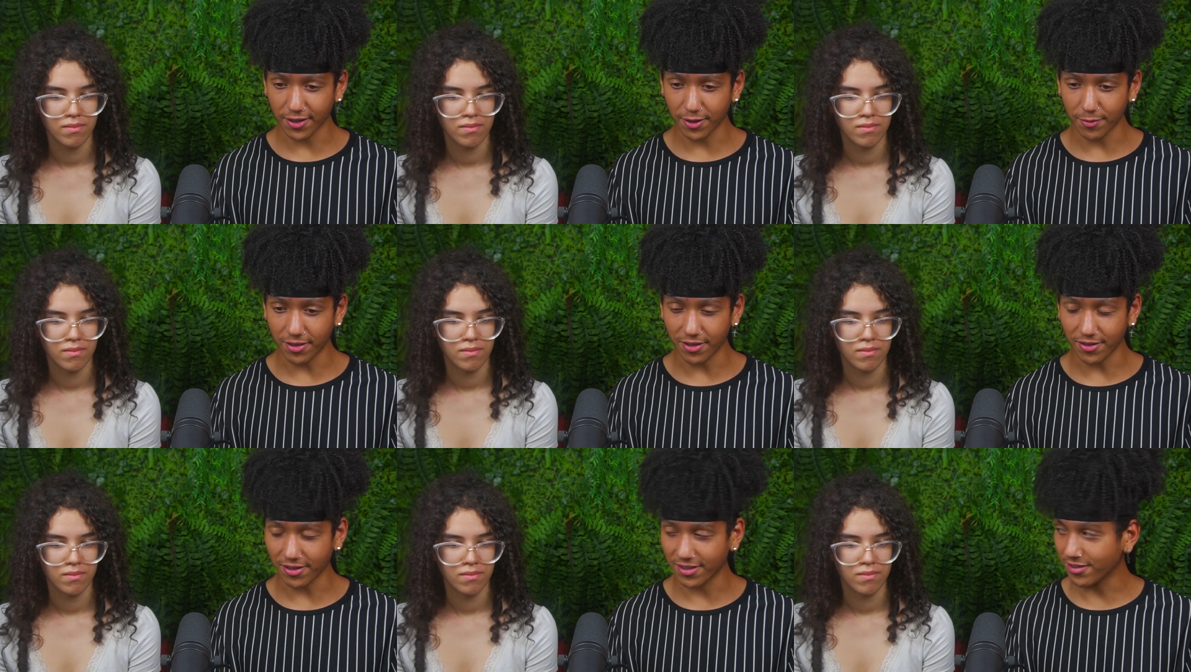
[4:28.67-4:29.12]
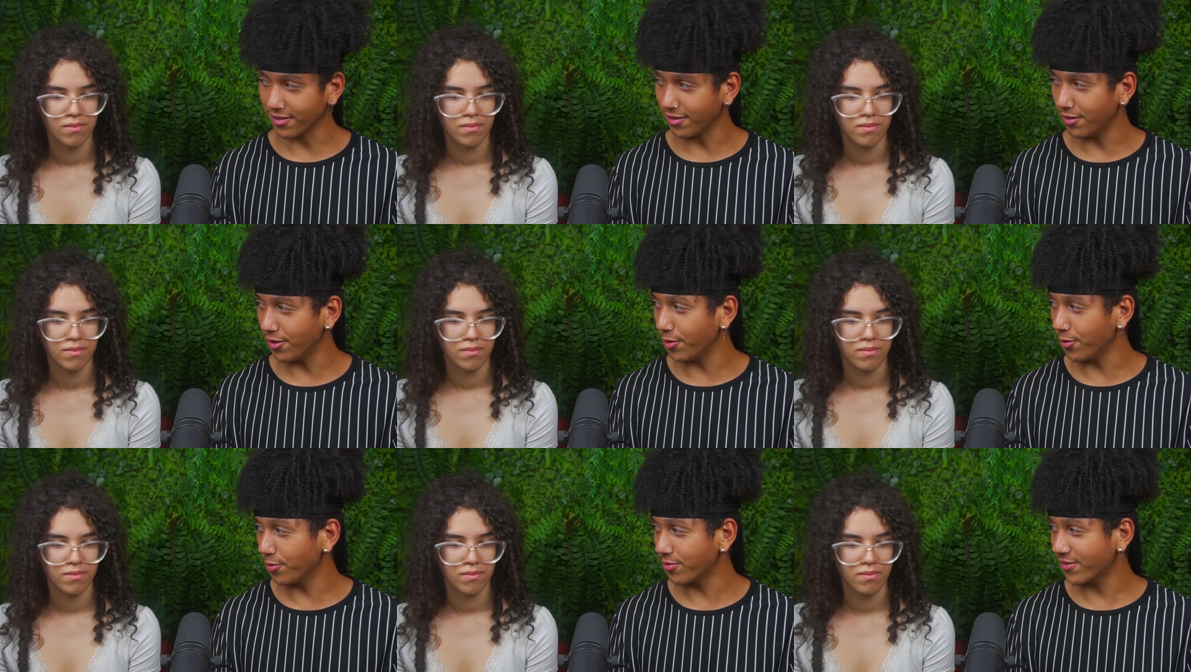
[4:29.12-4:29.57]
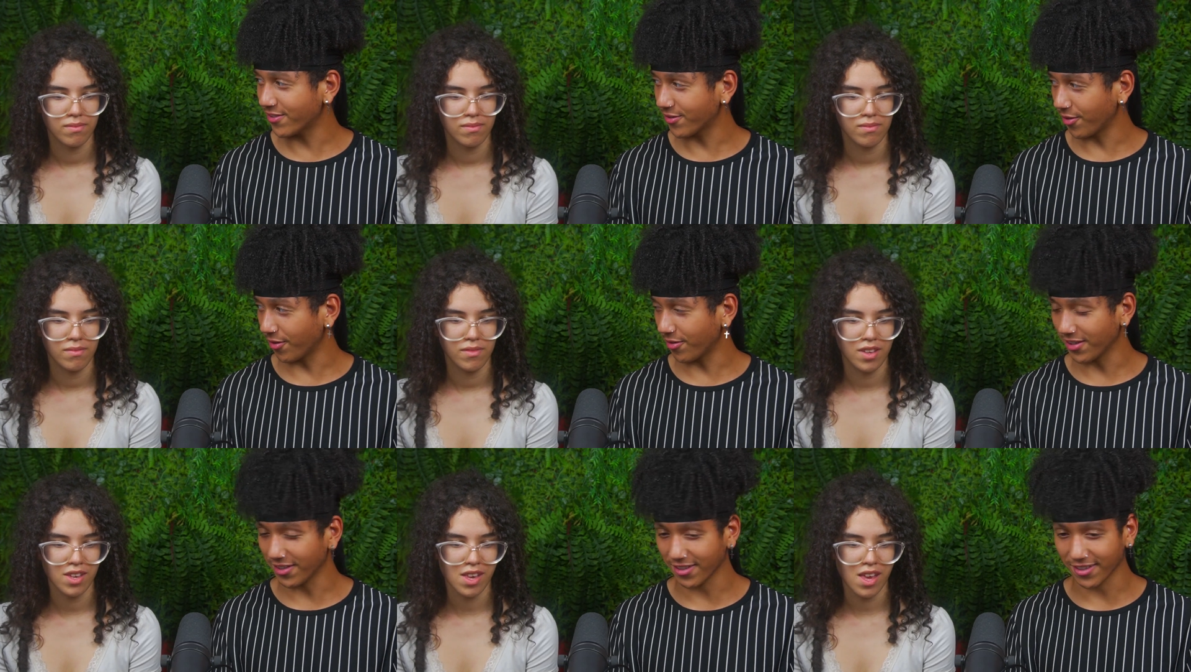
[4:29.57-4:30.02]
Speaker 1: care about these low
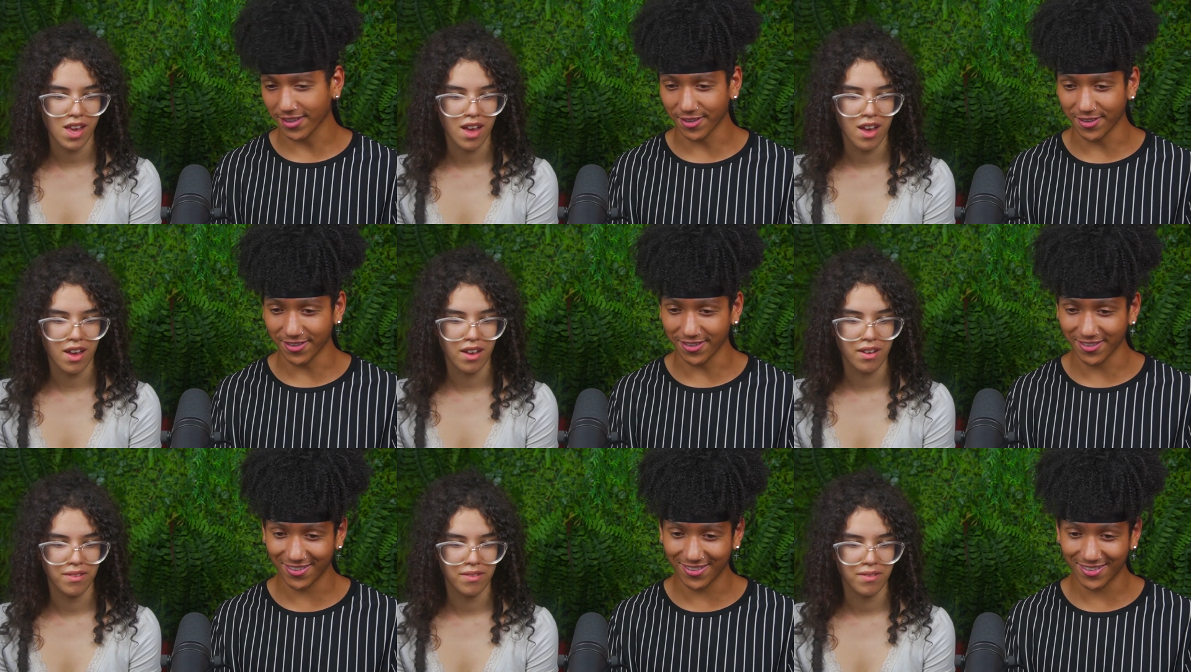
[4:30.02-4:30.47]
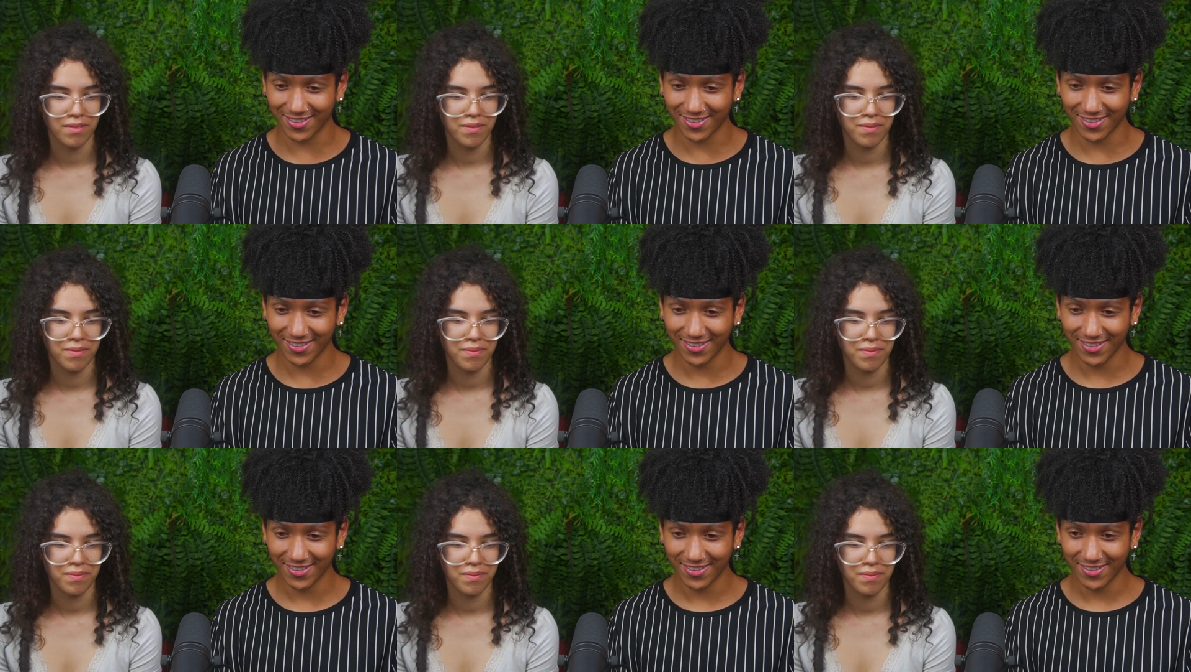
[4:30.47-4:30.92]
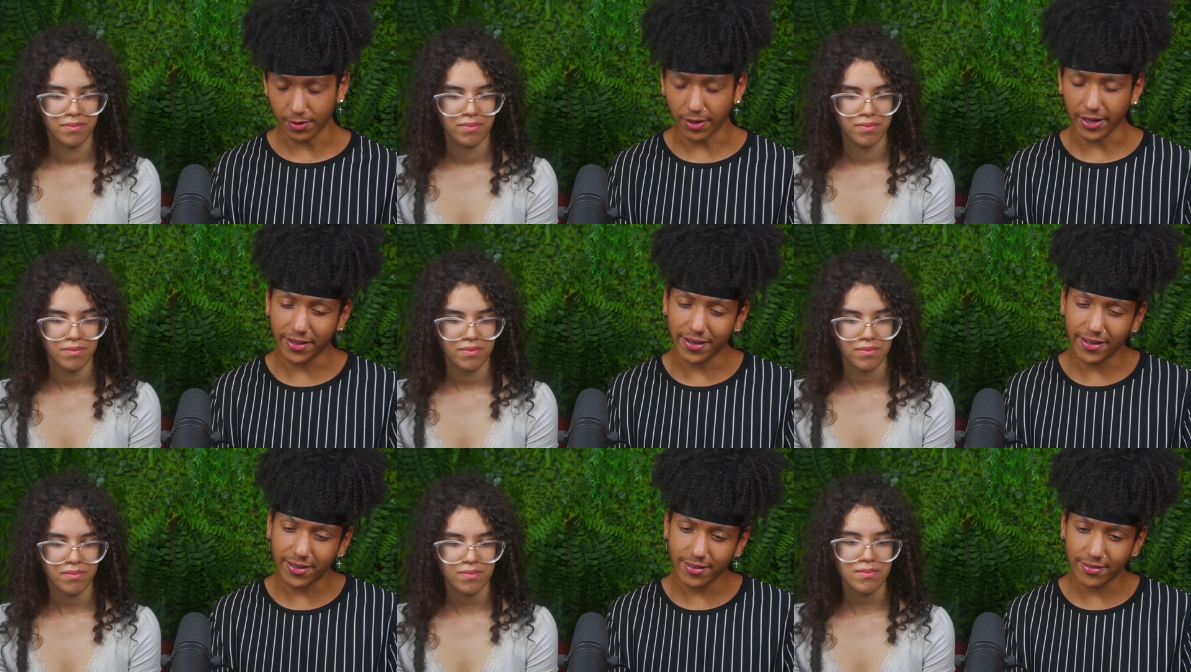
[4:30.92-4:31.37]
starting yeah. guilds.
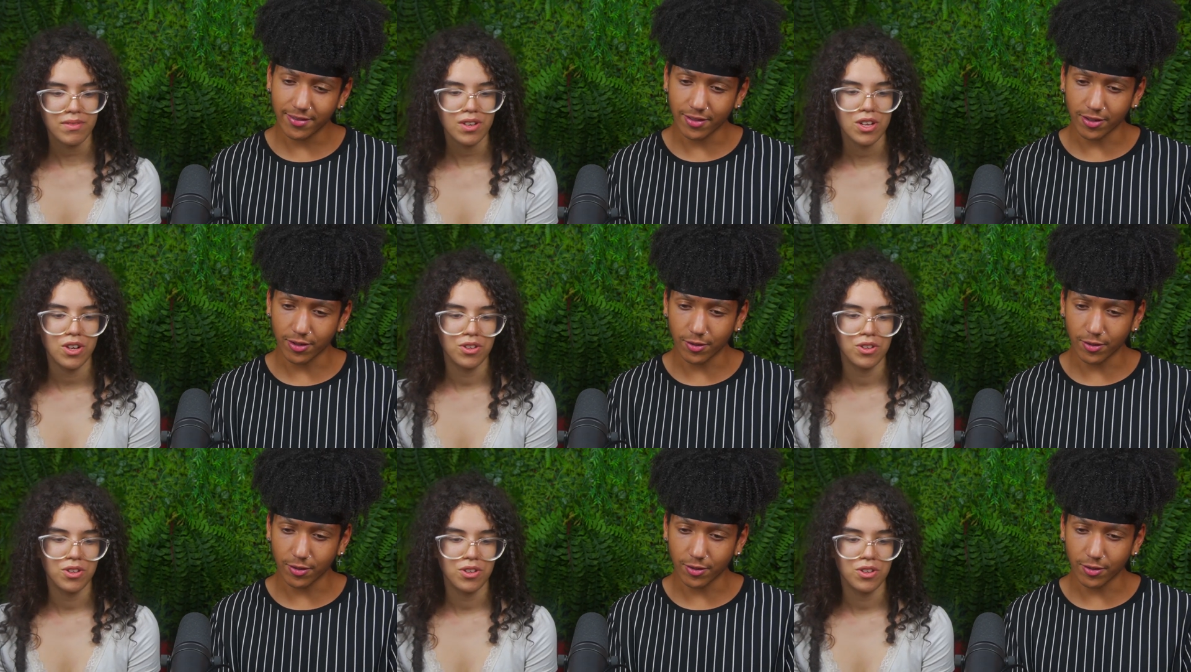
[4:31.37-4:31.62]
But it is the